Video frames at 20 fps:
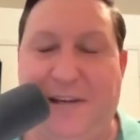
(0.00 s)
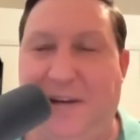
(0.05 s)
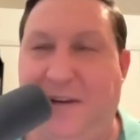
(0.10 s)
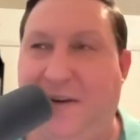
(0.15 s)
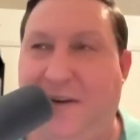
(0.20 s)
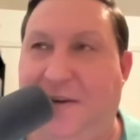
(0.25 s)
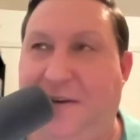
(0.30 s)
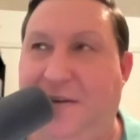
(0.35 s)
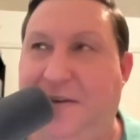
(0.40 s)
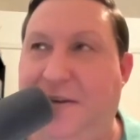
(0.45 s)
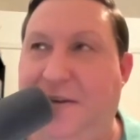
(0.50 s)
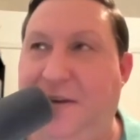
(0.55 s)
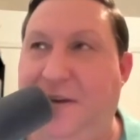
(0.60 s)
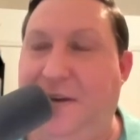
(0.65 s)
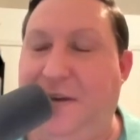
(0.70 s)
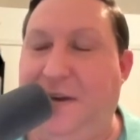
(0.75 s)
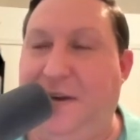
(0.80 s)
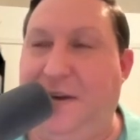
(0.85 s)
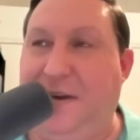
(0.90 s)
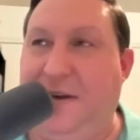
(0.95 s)

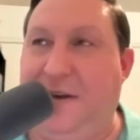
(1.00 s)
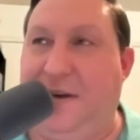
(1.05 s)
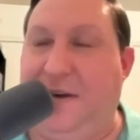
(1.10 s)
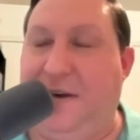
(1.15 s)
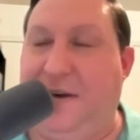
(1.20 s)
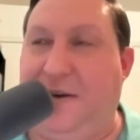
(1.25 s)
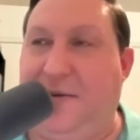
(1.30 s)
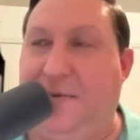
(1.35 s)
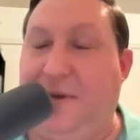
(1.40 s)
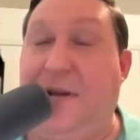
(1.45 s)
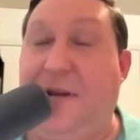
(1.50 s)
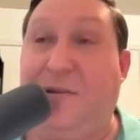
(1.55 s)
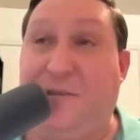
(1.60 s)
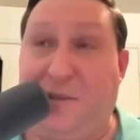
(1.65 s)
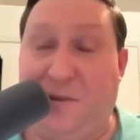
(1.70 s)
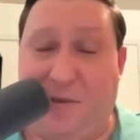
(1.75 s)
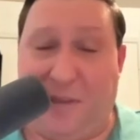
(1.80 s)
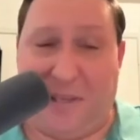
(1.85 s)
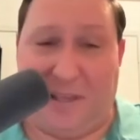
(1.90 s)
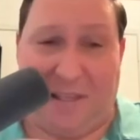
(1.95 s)
and
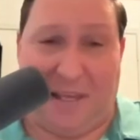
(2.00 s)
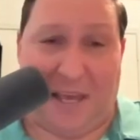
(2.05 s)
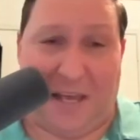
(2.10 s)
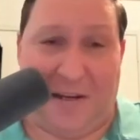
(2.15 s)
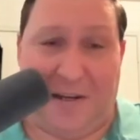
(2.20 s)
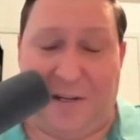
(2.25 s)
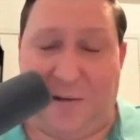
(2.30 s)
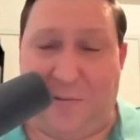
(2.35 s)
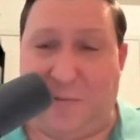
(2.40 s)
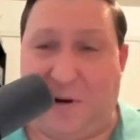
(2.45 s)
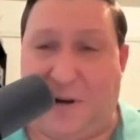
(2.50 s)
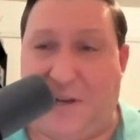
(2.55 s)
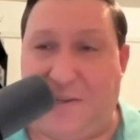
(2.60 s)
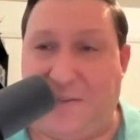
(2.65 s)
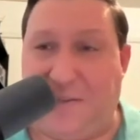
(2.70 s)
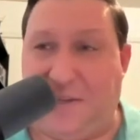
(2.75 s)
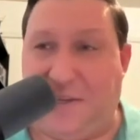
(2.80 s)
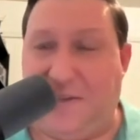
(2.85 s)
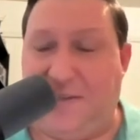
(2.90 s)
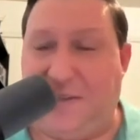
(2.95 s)
also then the editing
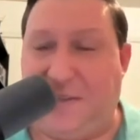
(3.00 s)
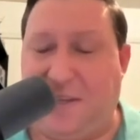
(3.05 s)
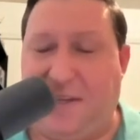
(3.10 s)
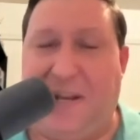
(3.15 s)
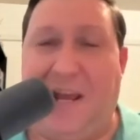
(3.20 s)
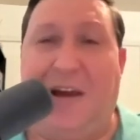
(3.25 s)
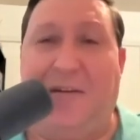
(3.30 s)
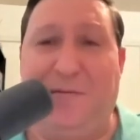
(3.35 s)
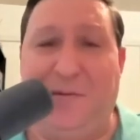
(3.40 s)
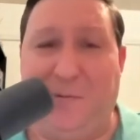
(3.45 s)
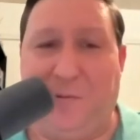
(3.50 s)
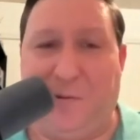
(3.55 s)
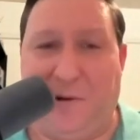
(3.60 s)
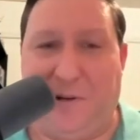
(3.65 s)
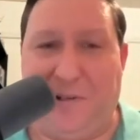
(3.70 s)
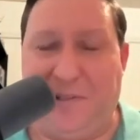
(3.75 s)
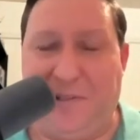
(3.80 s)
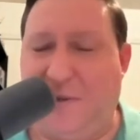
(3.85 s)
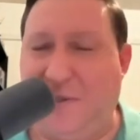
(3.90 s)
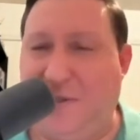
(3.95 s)
process, and then
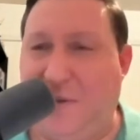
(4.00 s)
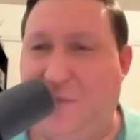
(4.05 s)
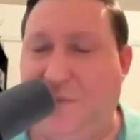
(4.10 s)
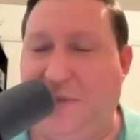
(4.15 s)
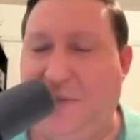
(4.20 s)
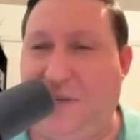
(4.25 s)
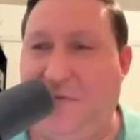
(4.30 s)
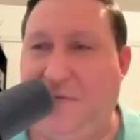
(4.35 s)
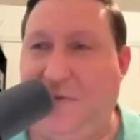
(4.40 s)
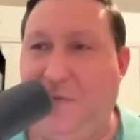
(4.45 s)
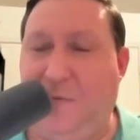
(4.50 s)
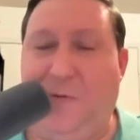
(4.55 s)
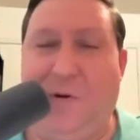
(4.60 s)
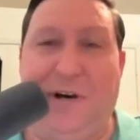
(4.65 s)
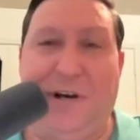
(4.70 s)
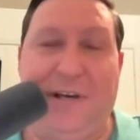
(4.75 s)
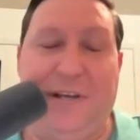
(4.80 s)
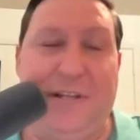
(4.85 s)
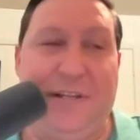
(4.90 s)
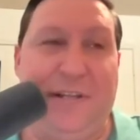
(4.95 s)
afterwards, because I believe it
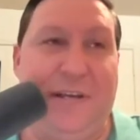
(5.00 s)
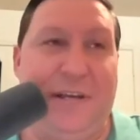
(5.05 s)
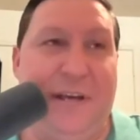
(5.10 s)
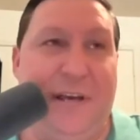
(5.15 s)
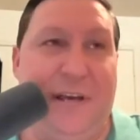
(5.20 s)
won